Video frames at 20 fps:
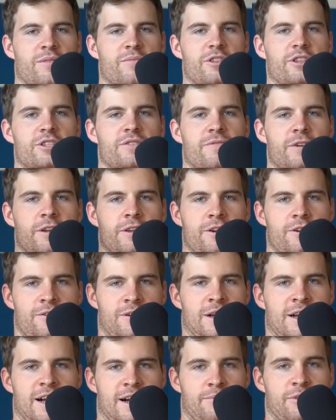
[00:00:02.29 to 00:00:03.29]
In this video,
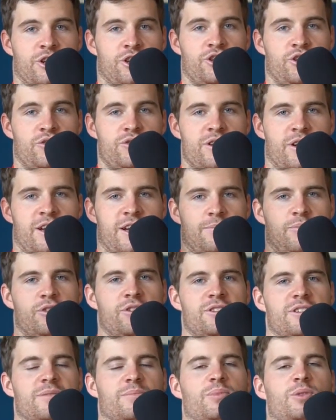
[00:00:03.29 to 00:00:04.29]
I'm going to show you a couple
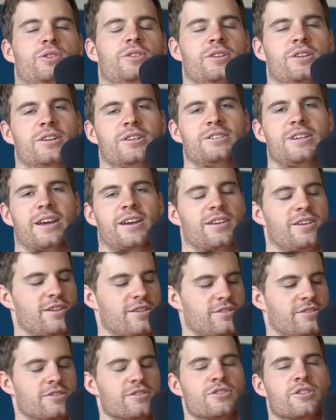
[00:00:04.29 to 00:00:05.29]
simple
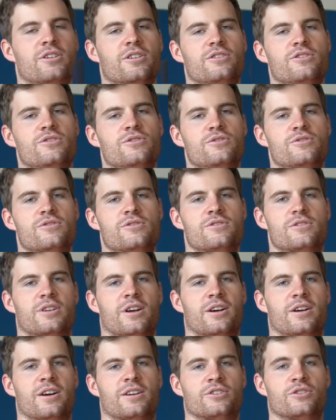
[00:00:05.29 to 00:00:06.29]
techniques that you can use
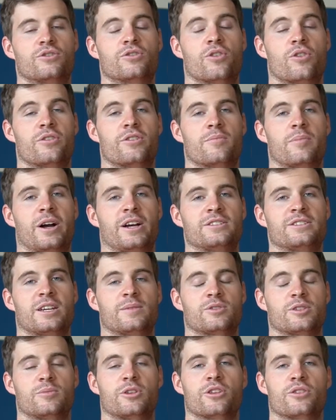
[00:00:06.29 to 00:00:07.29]
to grow your
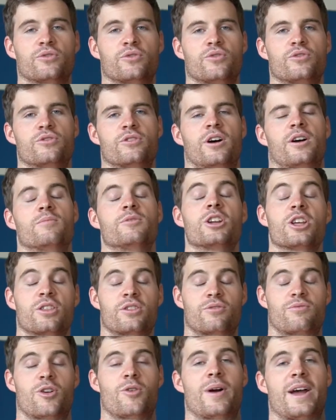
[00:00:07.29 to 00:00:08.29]
biceps. I'm going to
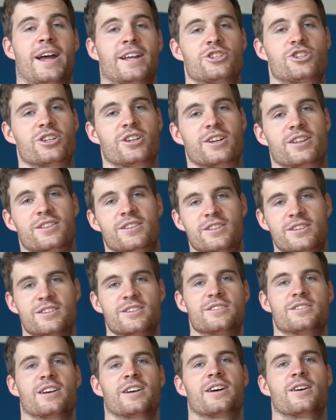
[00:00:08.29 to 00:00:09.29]
throw at you
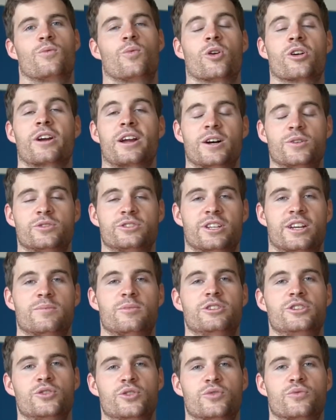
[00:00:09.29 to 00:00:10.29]
these workouts that I've
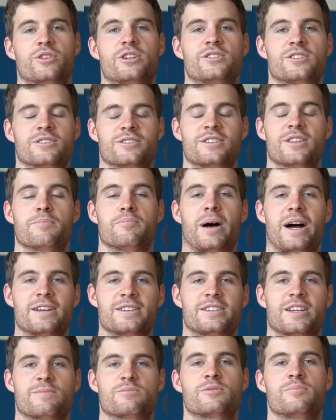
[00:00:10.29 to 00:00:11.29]
been doing recently, the
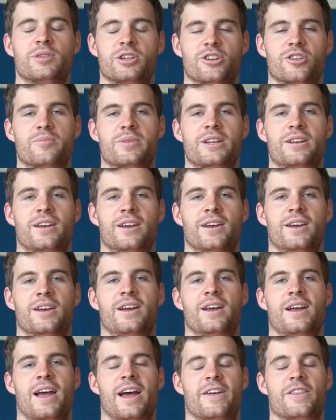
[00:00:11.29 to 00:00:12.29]
Biceps Pyramid
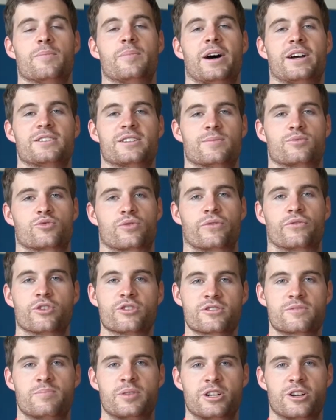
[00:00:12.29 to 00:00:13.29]
and the Biceps
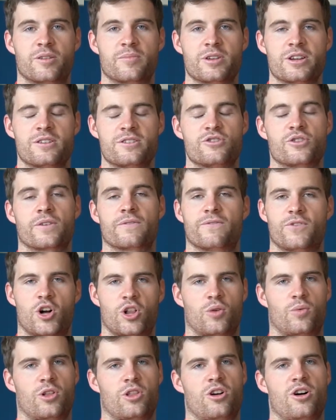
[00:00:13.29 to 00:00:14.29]
Reverse Pyramid. You can
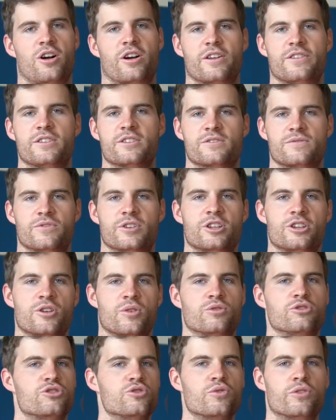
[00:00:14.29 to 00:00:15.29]
follow along in this video
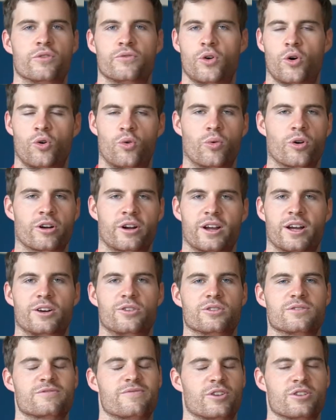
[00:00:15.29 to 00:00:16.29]
and do the whole
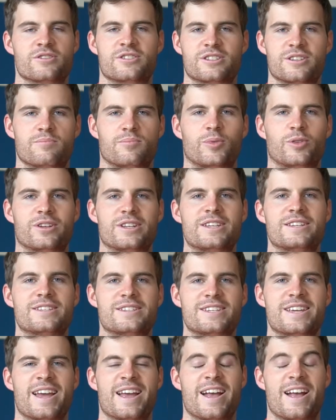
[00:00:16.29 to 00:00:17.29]
workout. It's very simple and
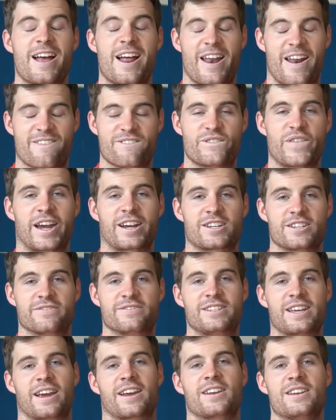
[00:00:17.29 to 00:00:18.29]
easy, an effective
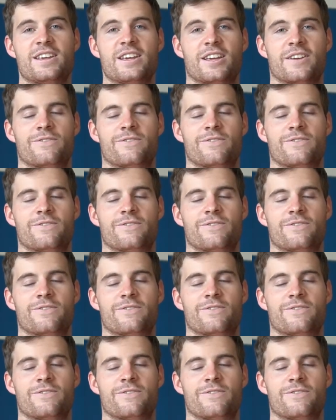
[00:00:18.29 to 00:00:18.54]
technique.